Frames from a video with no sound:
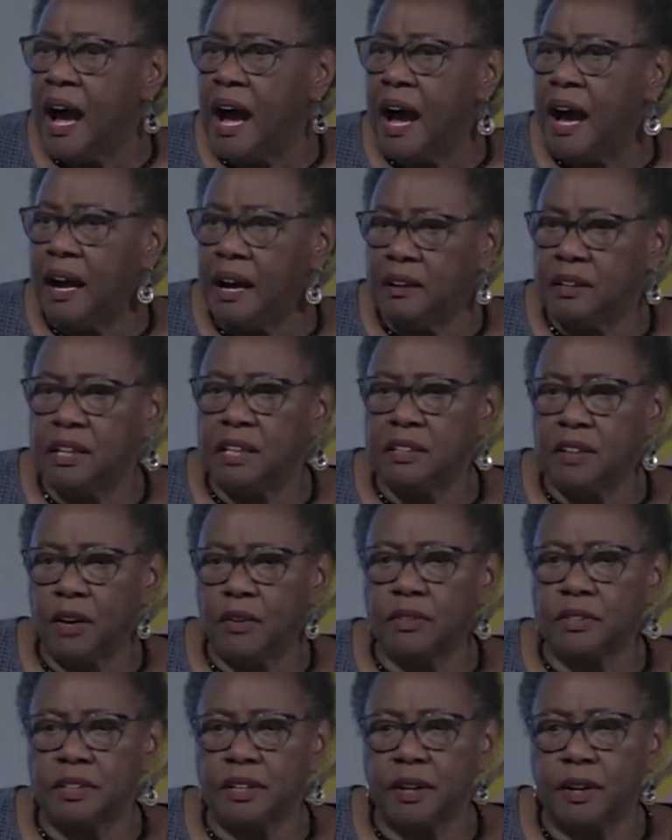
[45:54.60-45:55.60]

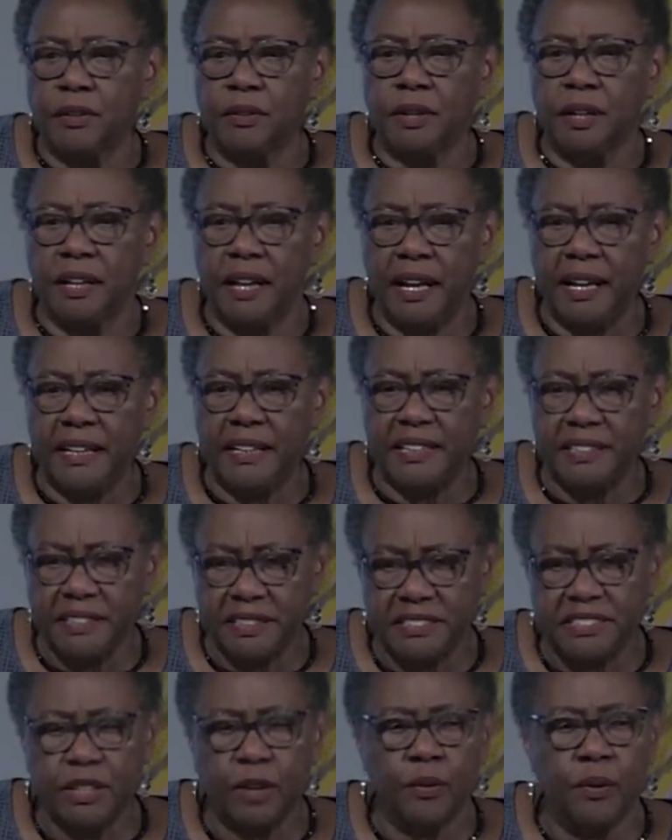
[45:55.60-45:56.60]
Long ago,
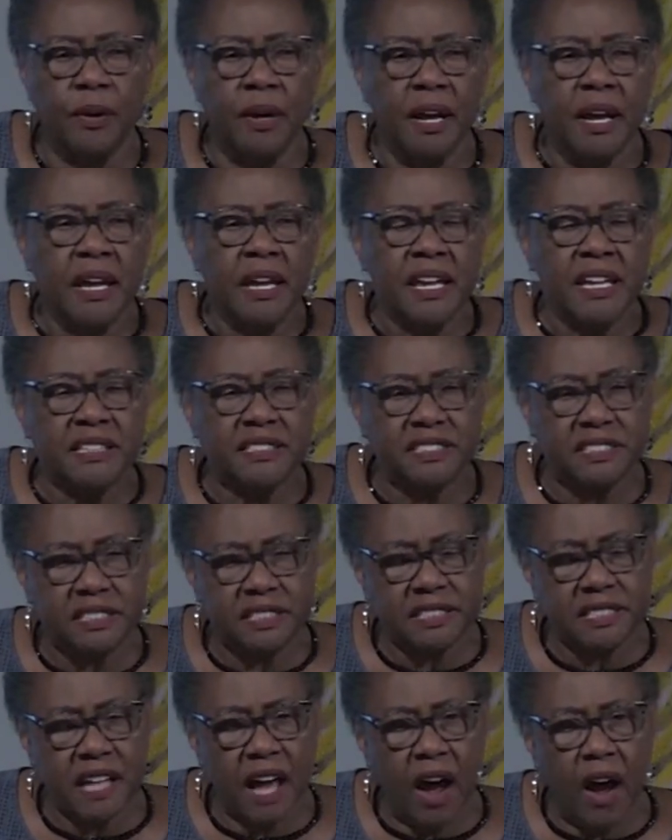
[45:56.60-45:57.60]
and so it's
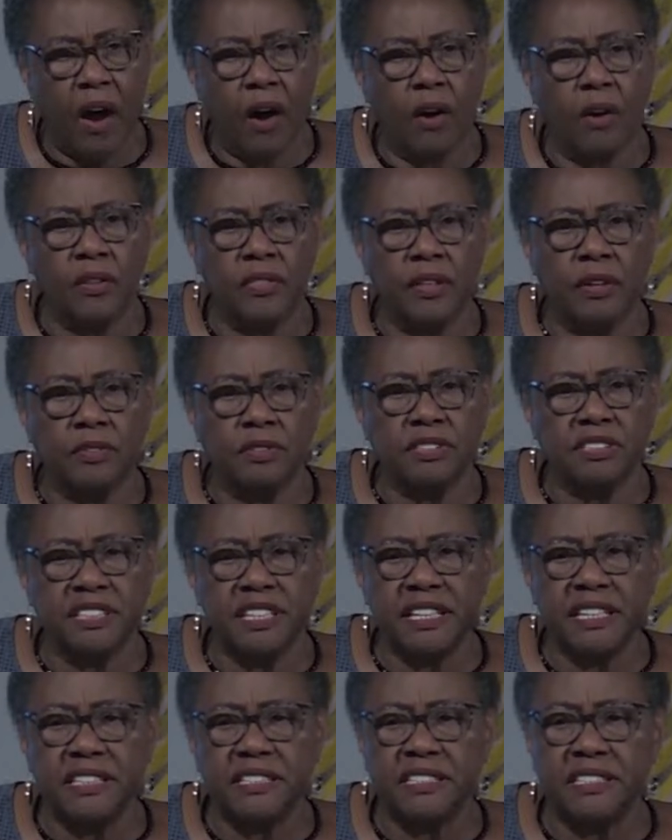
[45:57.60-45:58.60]
all those
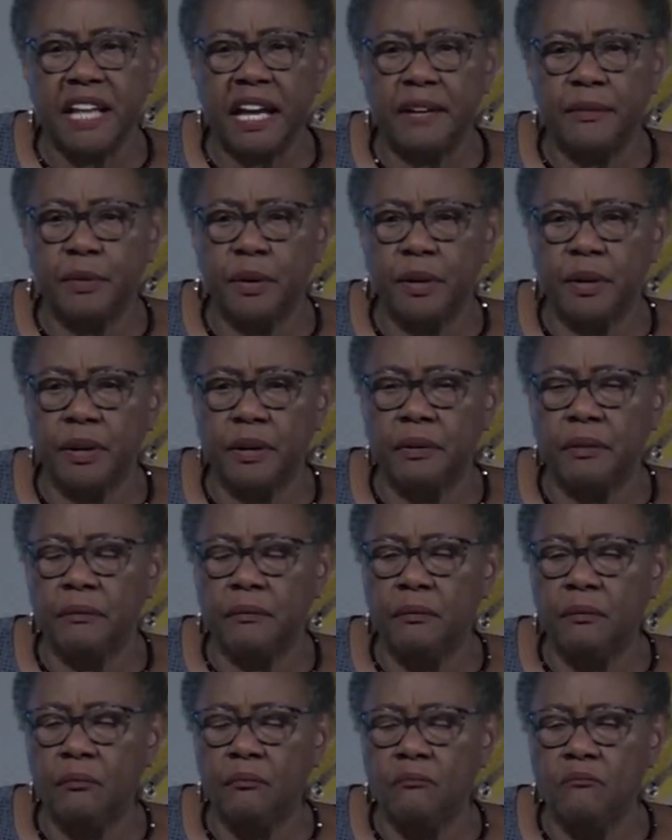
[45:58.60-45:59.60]
things that were
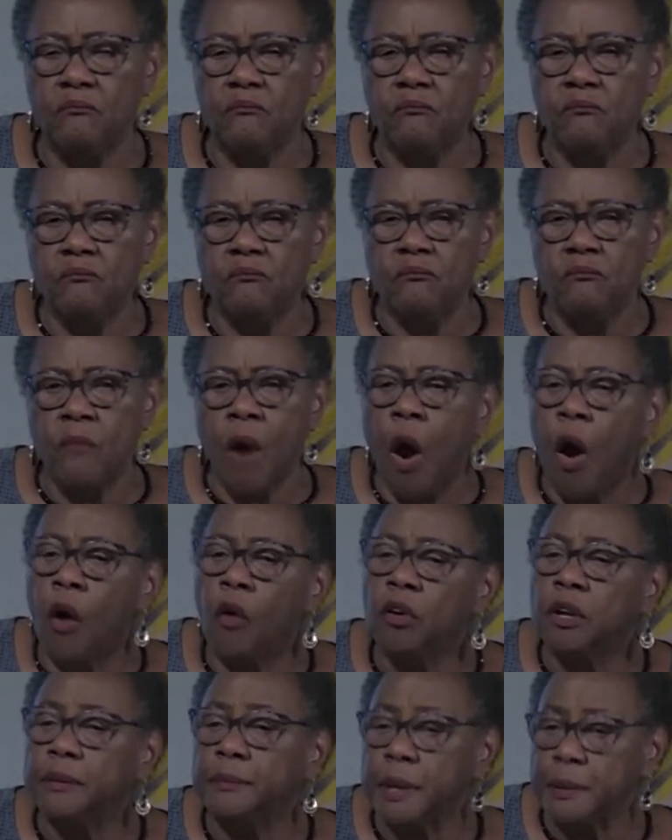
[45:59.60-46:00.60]

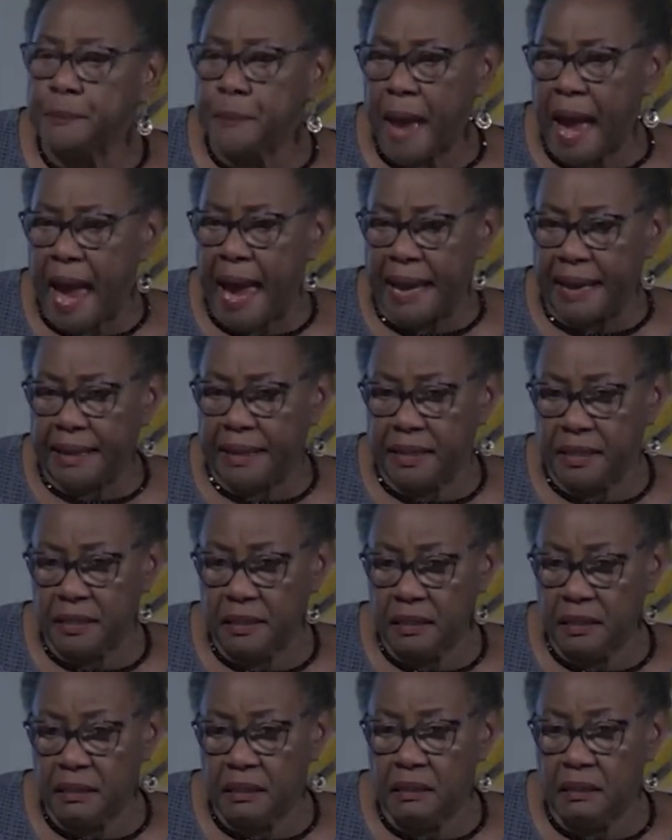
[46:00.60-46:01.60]
holding me back
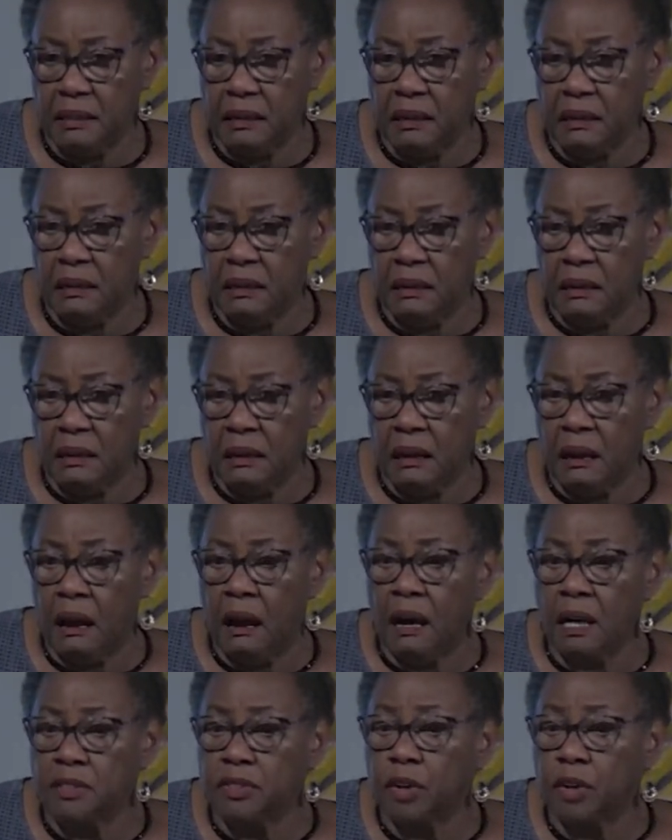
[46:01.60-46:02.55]
are